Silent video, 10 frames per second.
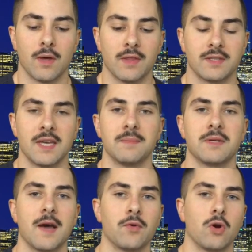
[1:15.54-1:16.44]
at the same
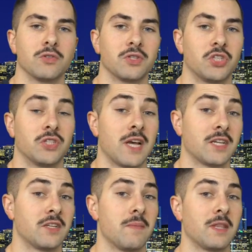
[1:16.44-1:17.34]
time, they're also
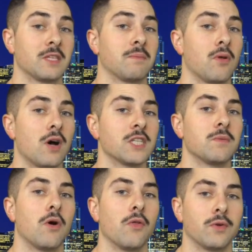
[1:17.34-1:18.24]
suggesting to make this
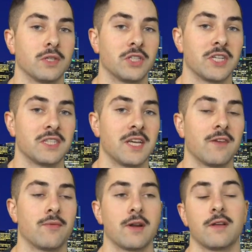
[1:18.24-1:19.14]
plausible, they're suggesting
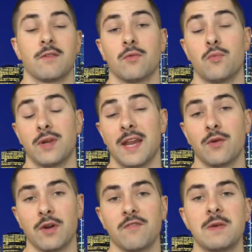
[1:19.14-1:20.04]
getting,
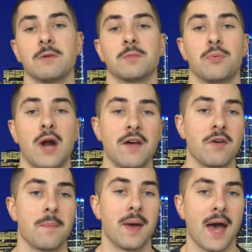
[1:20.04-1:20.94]
getting rid of people's
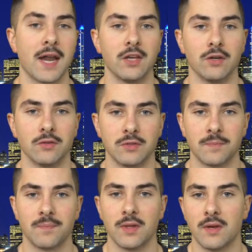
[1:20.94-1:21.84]
private patios.
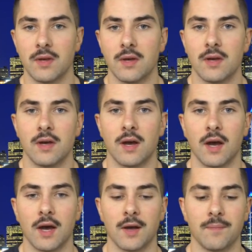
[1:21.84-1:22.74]

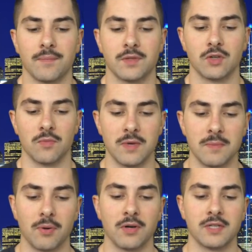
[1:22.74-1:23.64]
Um, so,
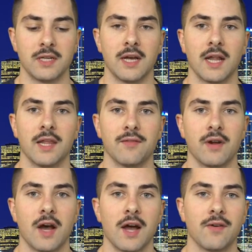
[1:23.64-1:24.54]
me personally, I live in
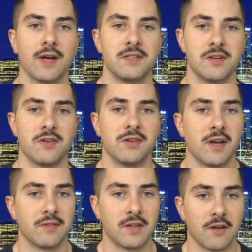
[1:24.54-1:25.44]
a high rise here in
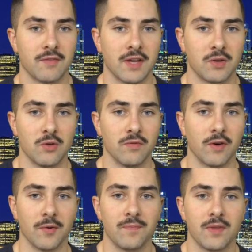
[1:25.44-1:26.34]
downtown
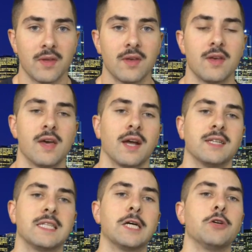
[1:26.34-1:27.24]
Vancouver. I
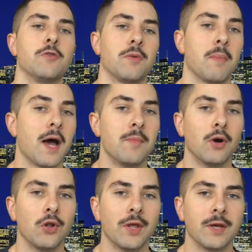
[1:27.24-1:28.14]
can tell you in my
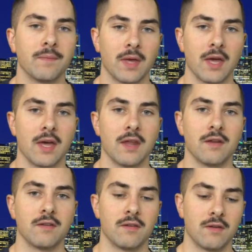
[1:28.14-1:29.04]
building and